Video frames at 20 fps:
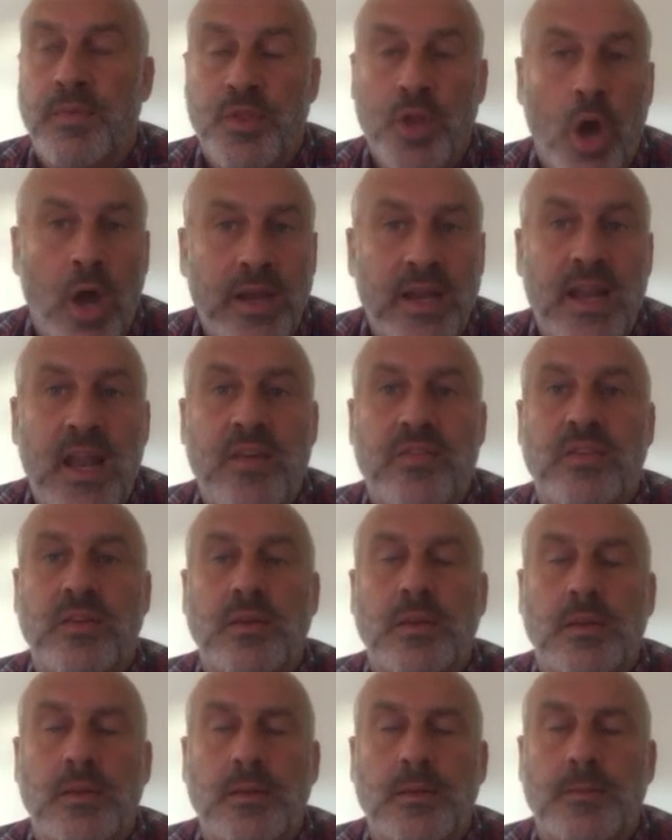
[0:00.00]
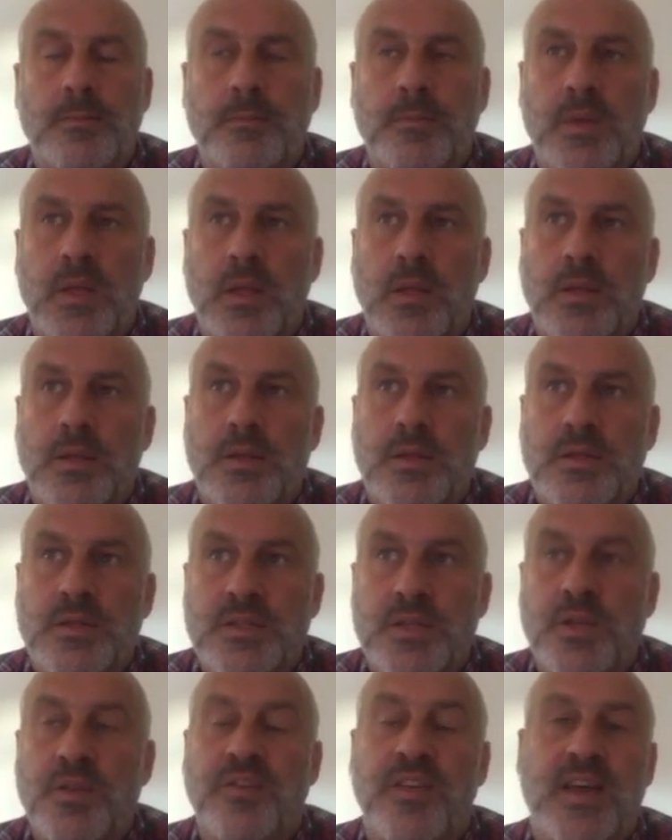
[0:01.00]
9/11,
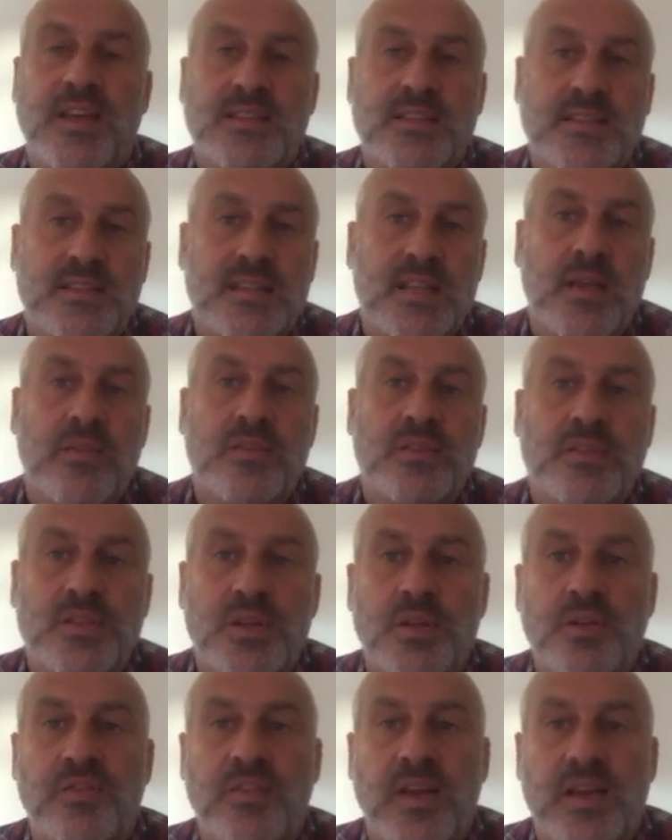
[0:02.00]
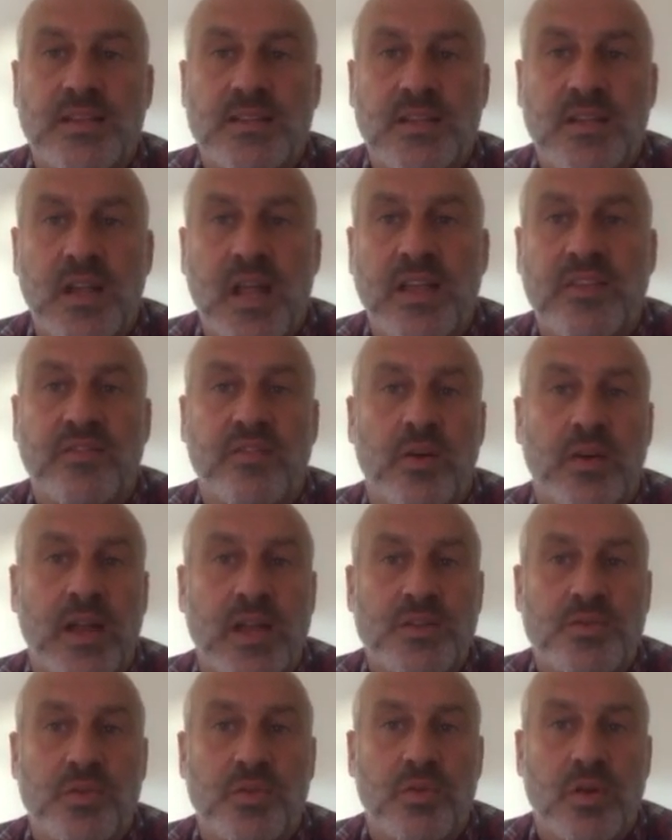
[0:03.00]
2007-2008
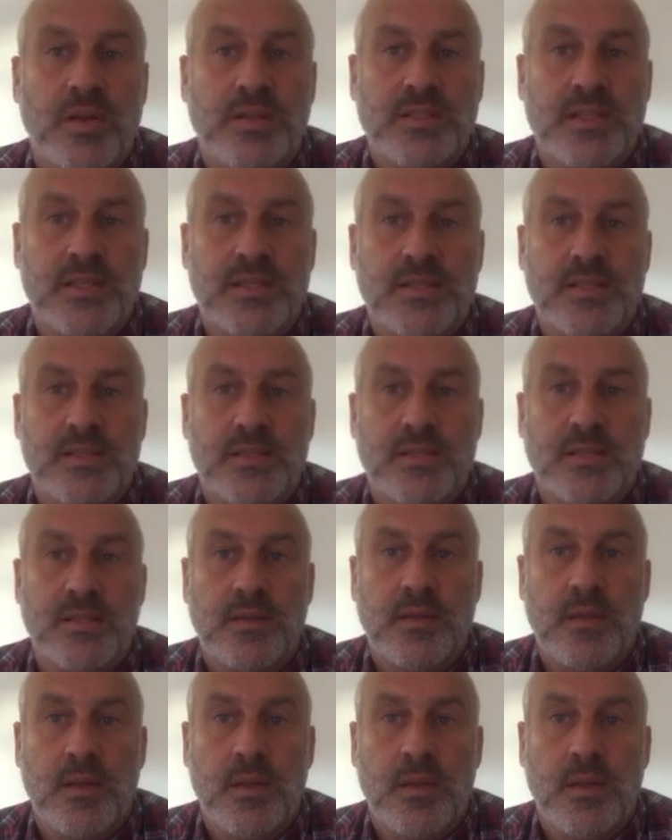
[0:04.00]
financial crisis,